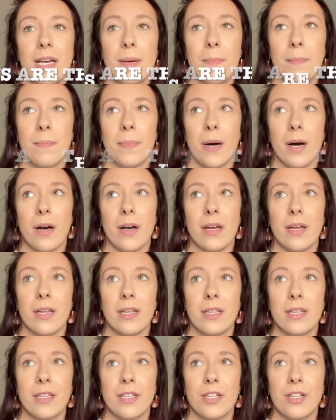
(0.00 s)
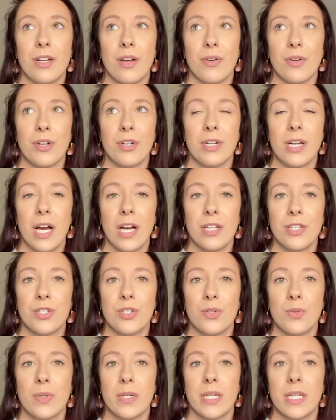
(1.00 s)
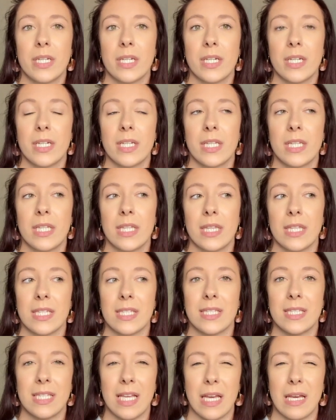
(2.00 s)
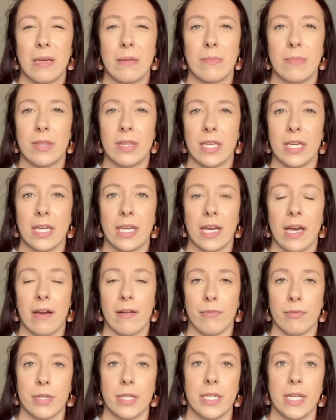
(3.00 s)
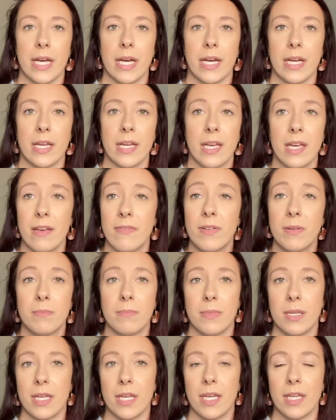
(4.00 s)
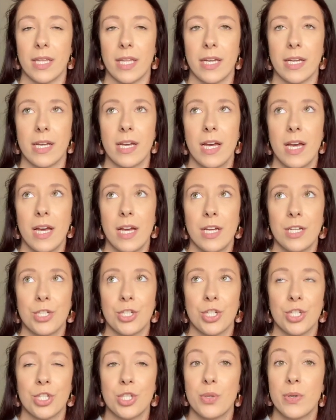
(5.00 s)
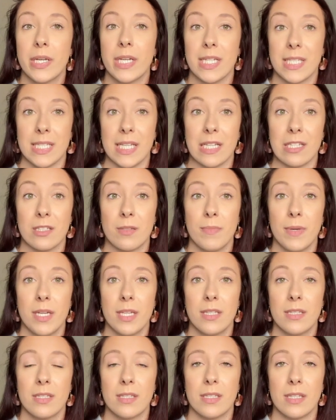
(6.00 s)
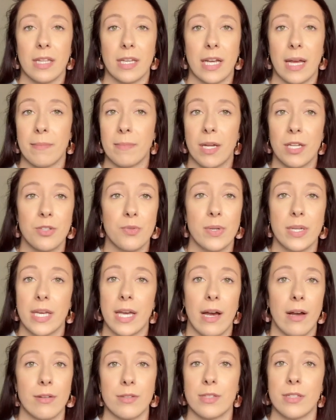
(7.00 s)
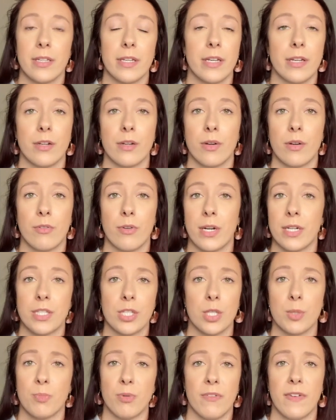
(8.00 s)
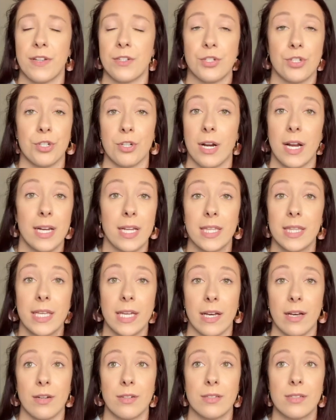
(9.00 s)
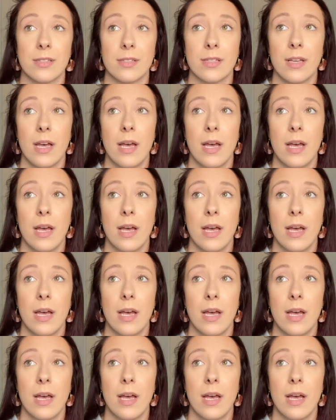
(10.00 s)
but you know, you're not doing the same thing every day. Even me, like just doing assessments, like I'm not doing counseling, crisis prevention, or anything else.